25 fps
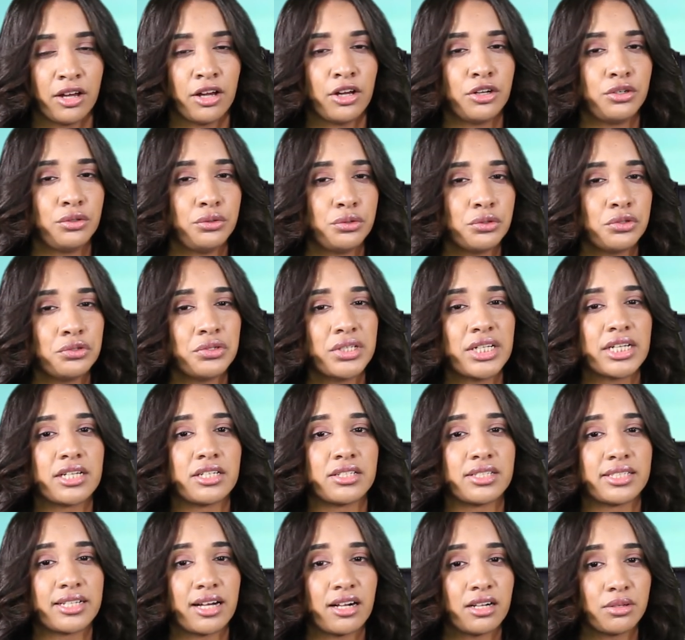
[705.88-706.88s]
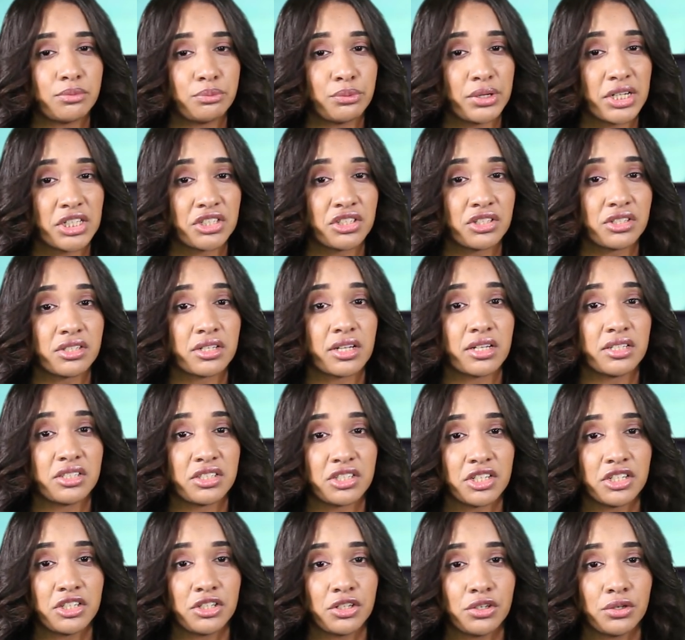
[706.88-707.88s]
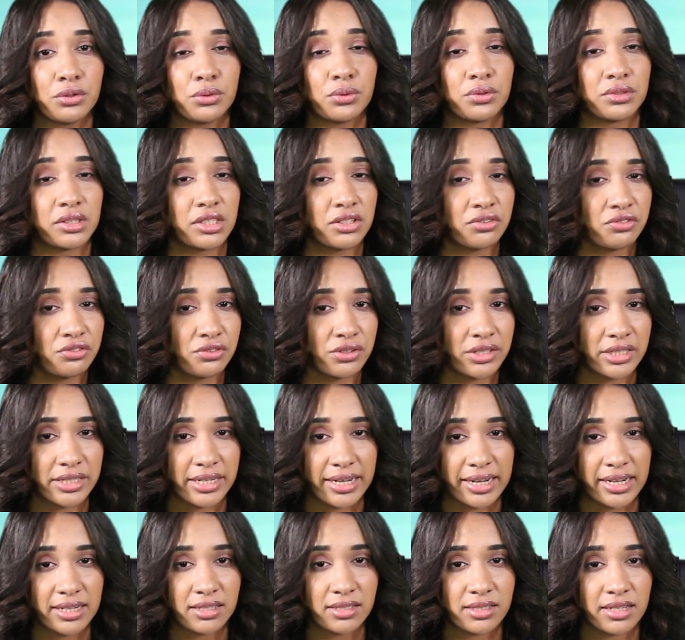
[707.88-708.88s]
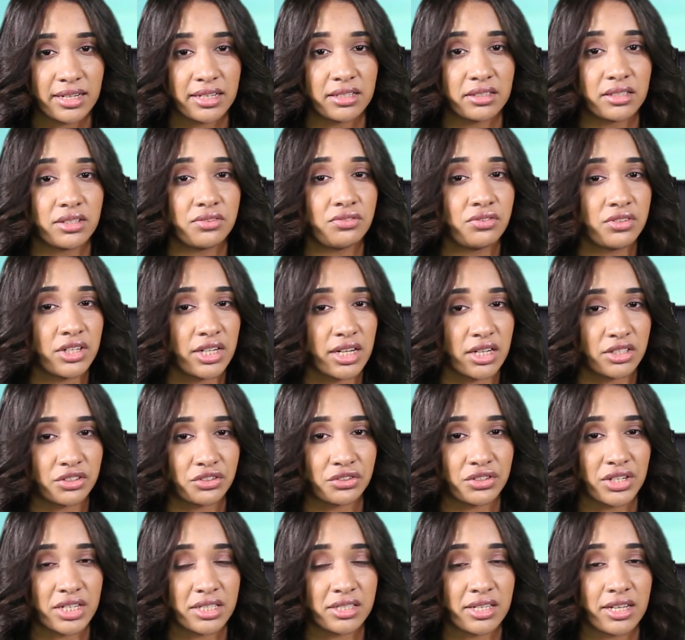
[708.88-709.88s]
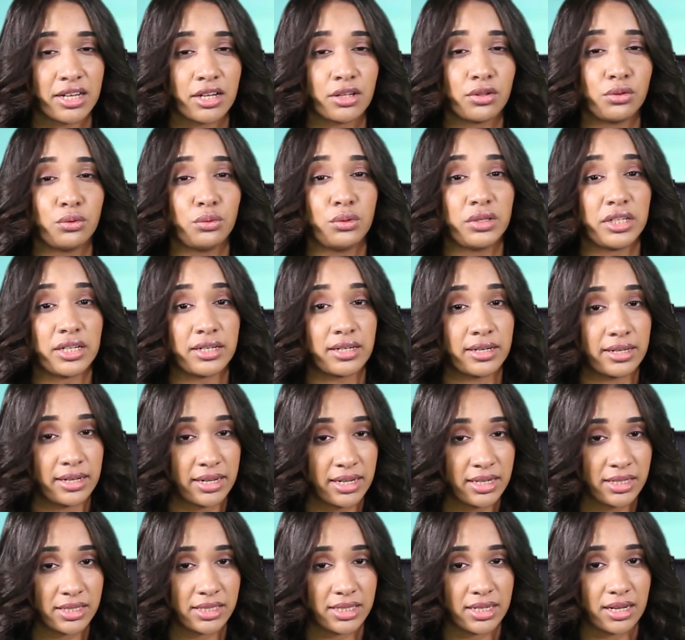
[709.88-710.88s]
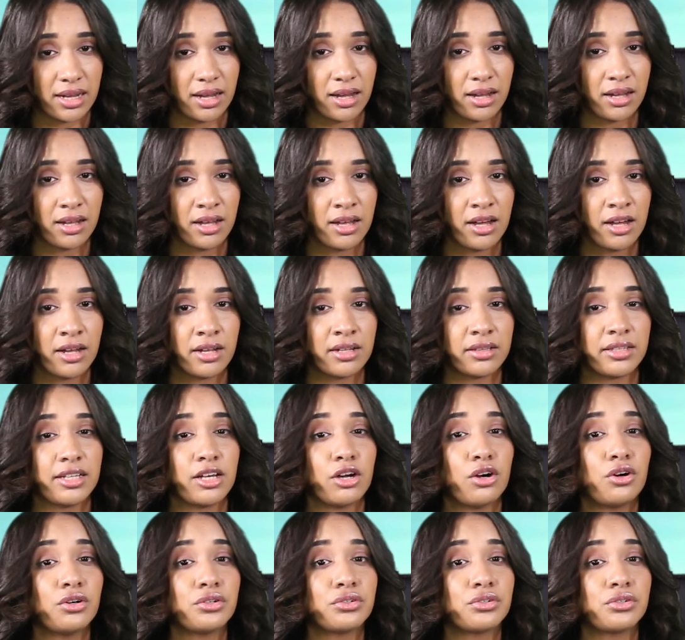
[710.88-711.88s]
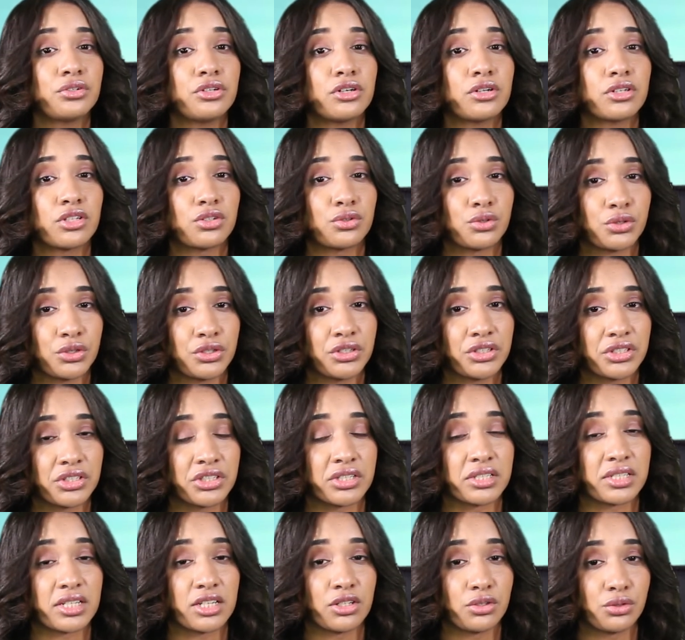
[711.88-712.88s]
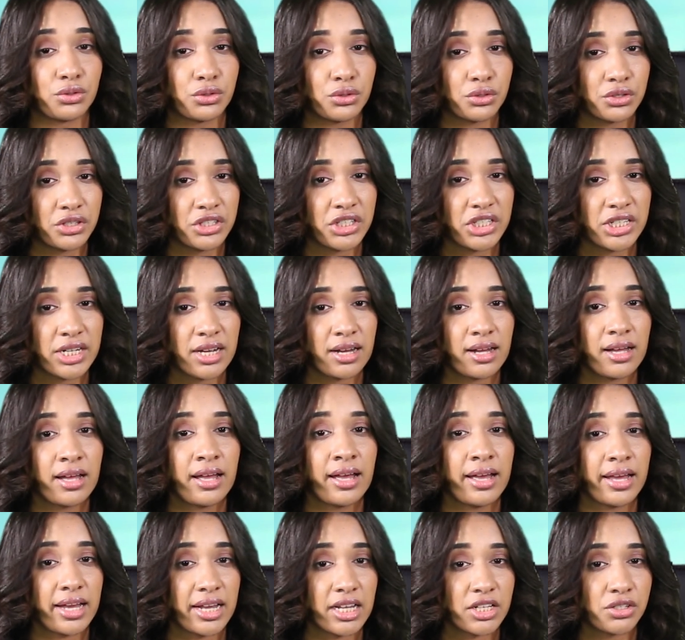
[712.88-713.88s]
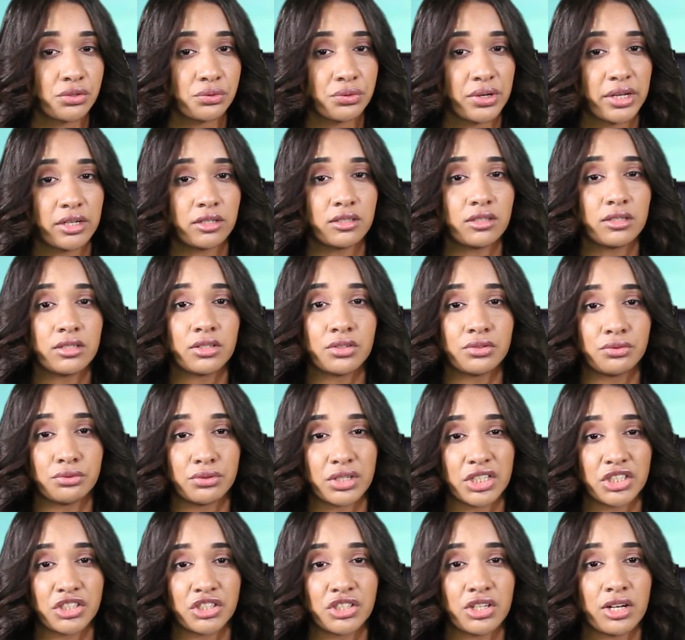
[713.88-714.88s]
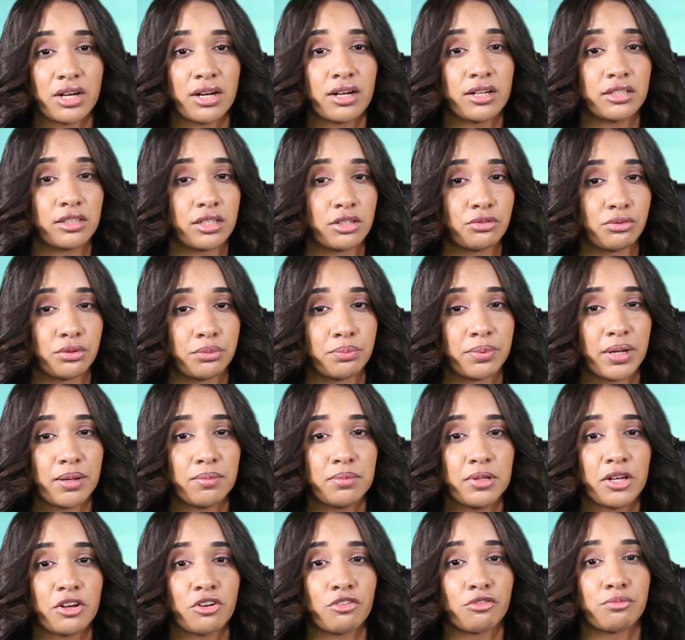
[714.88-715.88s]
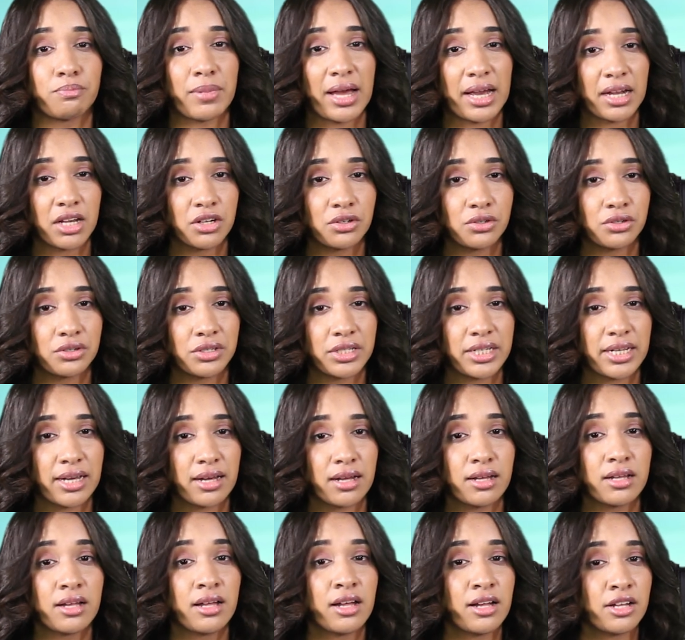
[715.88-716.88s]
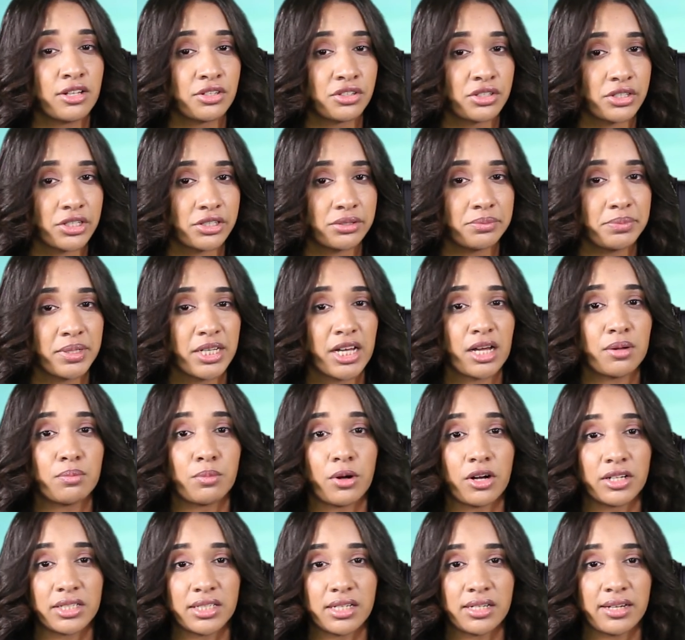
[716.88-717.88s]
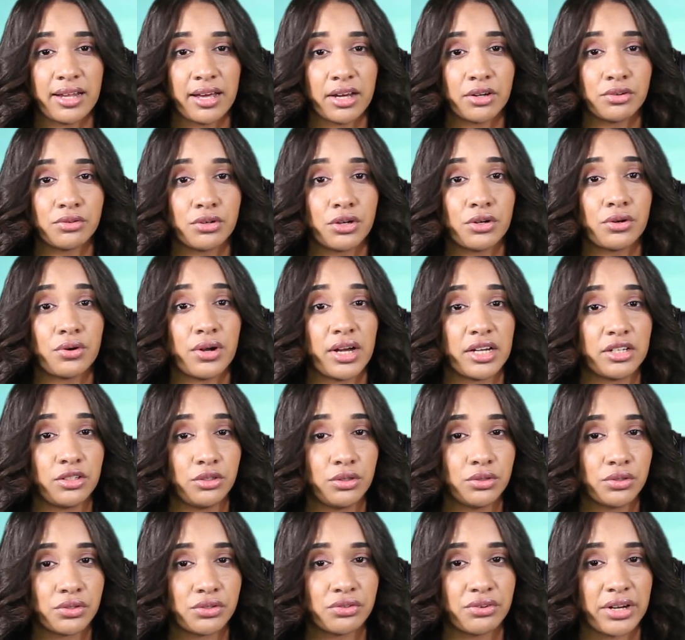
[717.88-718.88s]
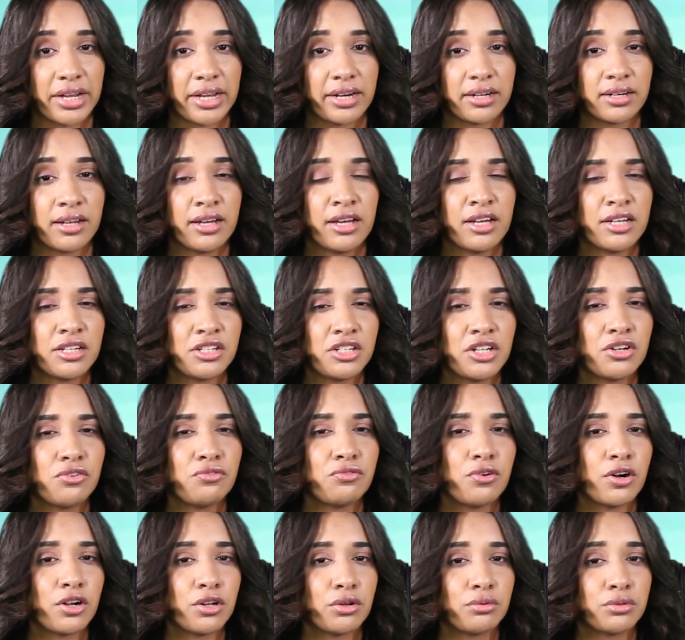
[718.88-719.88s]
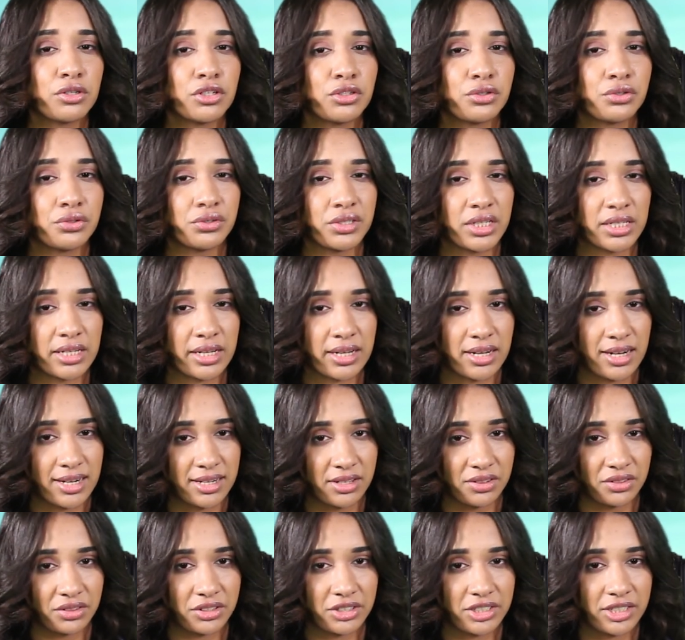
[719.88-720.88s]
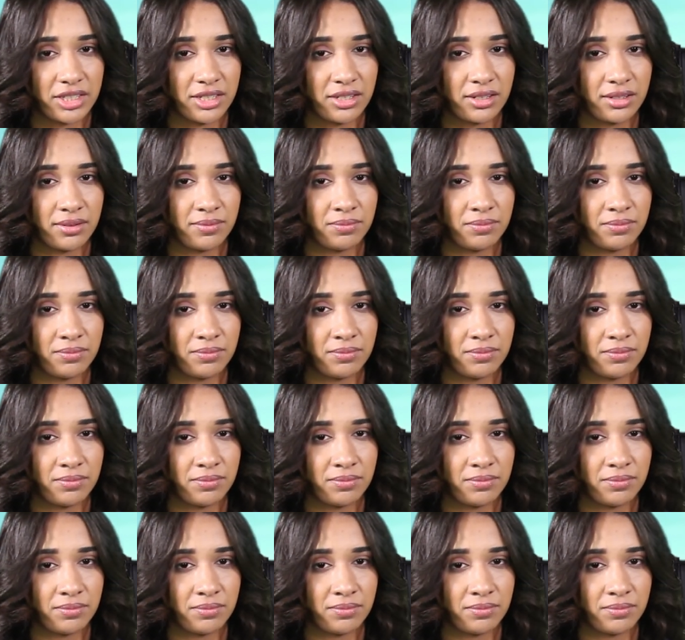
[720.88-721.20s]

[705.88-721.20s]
New Year celebrations continue on different days in different countries, including India, the Orthodox churches in Georgia, Israel, Russia, the Republic of Macedonia, Serbia, Montenegro, and Ukraine still follow the Julian calendar.